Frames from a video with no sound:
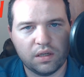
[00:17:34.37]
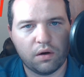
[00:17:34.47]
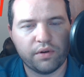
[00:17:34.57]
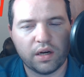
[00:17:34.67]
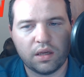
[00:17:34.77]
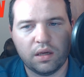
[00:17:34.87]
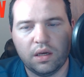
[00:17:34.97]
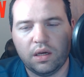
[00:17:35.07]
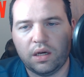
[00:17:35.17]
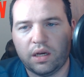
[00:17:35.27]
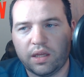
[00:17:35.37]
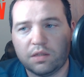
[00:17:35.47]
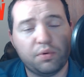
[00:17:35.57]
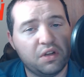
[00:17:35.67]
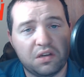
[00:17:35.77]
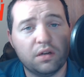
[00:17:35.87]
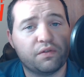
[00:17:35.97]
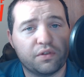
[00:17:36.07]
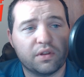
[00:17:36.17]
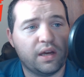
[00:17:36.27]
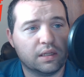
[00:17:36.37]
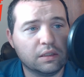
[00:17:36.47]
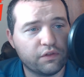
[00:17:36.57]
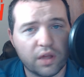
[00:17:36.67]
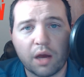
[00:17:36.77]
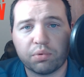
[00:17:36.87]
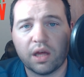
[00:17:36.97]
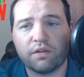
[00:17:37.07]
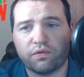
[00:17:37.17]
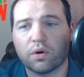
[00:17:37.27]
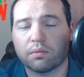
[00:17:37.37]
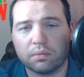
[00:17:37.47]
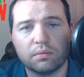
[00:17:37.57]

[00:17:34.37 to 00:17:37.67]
already, and that's pretty good for that for that platform